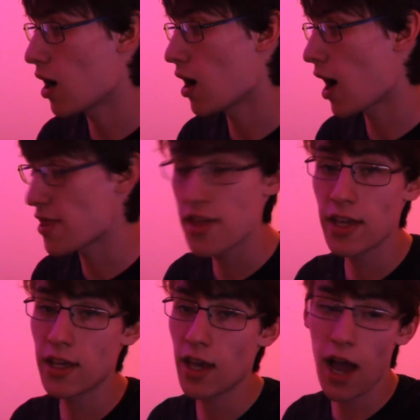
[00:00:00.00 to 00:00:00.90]
I
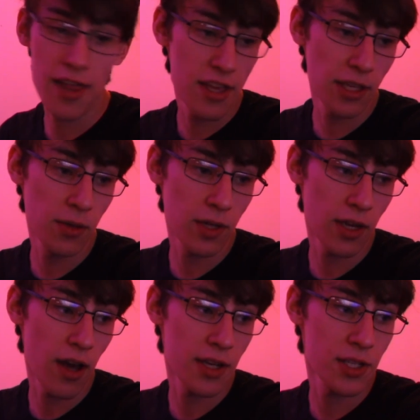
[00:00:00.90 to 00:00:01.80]
think you can
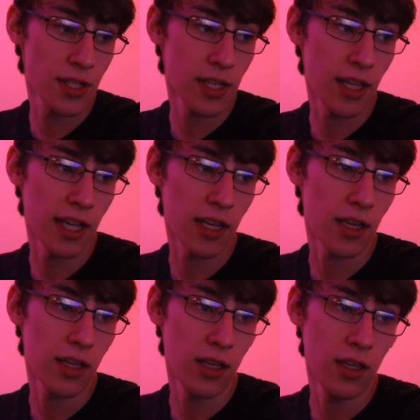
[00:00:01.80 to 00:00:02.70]
honestly,
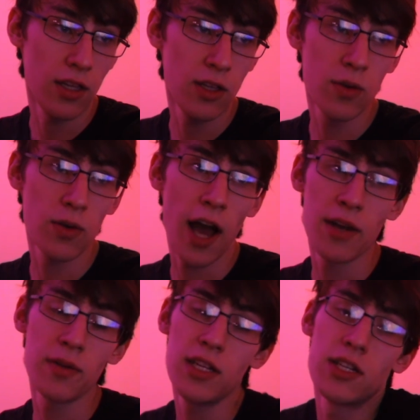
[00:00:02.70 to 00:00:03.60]
I
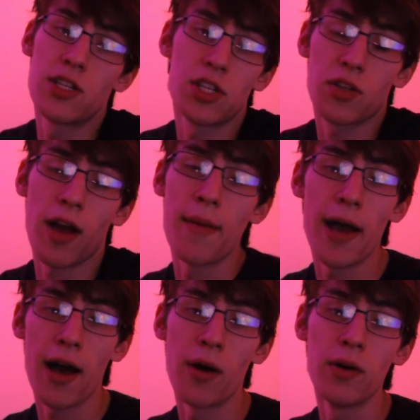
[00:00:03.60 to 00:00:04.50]
don't need to describe
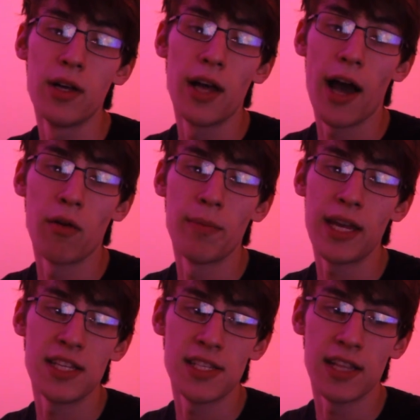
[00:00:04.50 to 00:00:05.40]
how
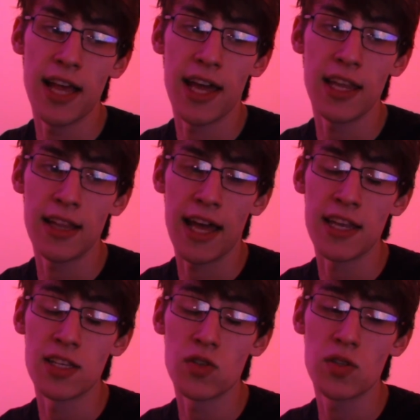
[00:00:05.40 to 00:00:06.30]
amazing that
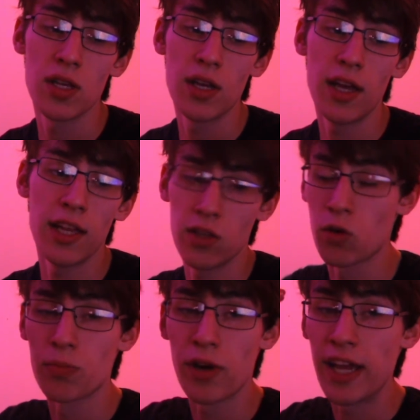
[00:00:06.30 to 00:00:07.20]
is in
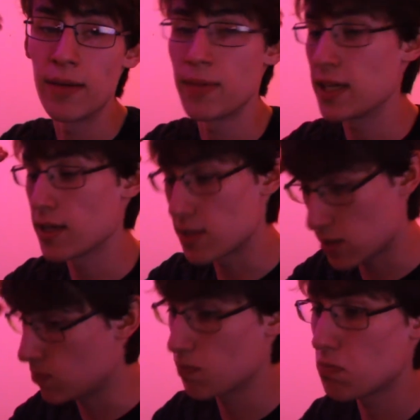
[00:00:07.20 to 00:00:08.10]
your brain,
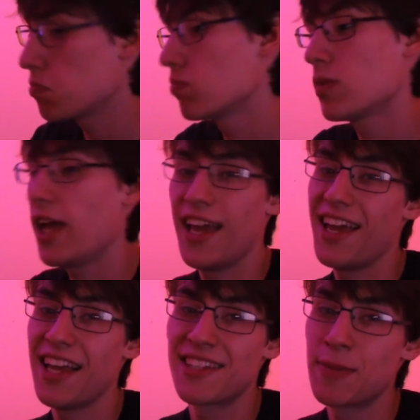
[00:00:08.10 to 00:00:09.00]
because
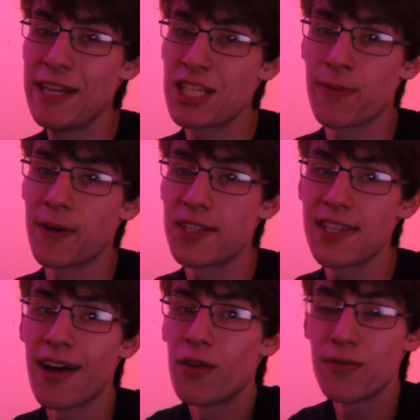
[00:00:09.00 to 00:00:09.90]
it speaks for
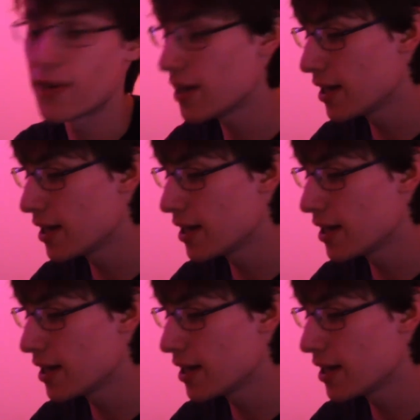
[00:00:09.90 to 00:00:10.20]
itself.